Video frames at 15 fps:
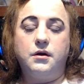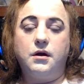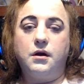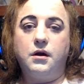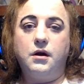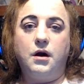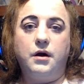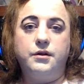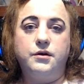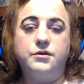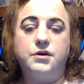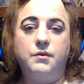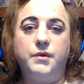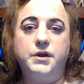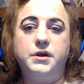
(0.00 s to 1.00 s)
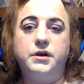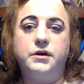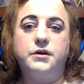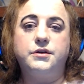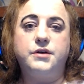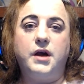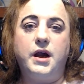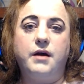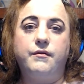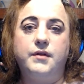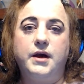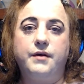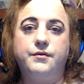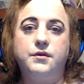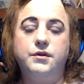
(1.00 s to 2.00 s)
God knows how many years I have
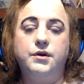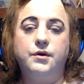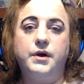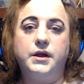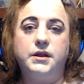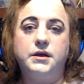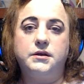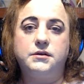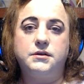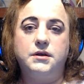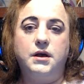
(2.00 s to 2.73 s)
left doing this.